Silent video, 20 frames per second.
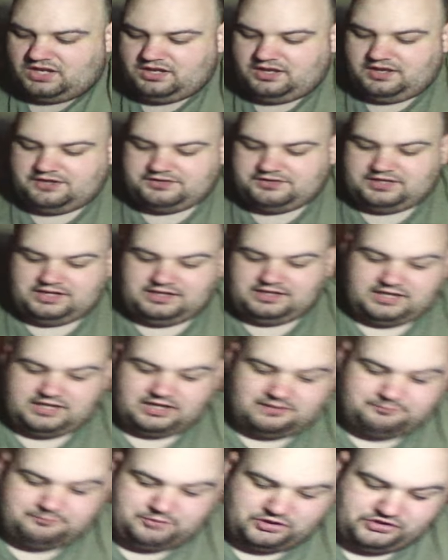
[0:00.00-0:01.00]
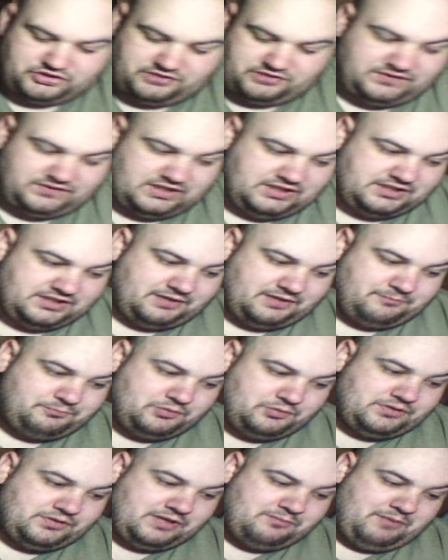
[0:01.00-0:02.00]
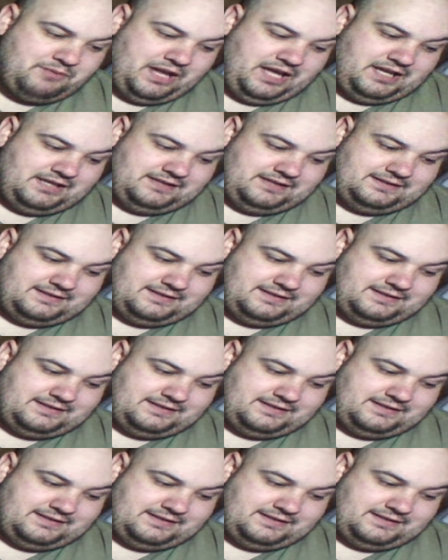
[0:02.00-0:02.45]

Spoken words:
Then I got a bunch of these Kabuki masks.